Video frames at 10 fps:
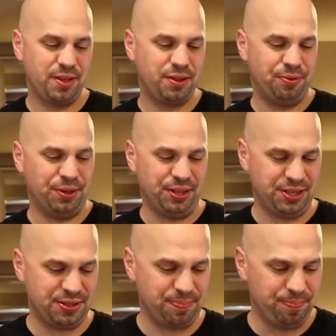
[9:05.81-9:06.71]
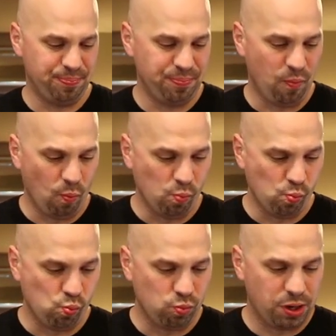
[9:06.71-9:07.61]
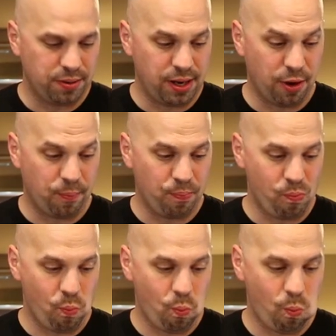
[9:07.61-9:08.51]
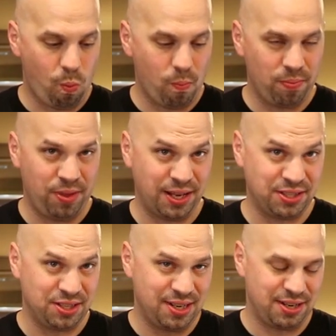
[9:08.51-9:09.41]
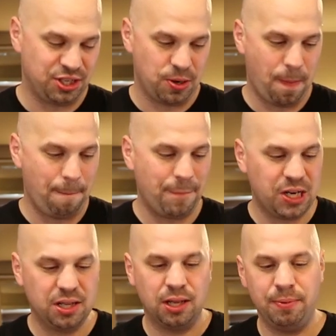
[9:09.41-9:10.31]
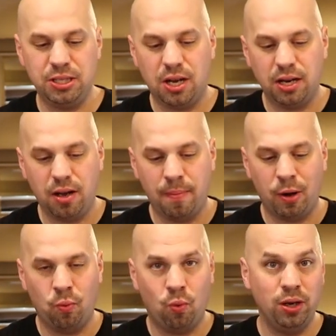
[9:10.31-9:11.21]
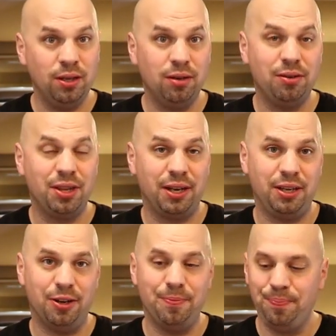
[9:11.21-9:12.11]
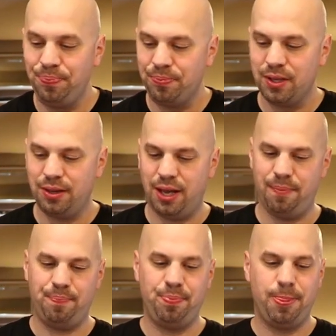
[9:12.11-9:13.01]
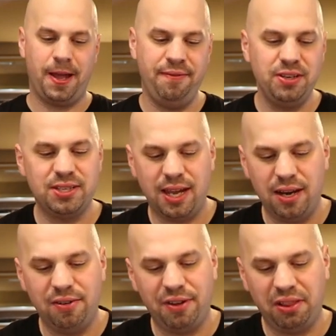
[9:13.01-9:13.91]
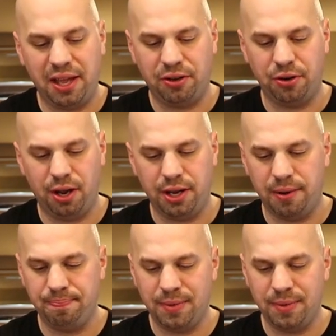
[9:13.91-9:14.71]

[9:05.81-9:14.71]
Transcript: There really isn't. Now, that's in taste. Let me talk about one little thing here that I haven't decided if I like or not yet.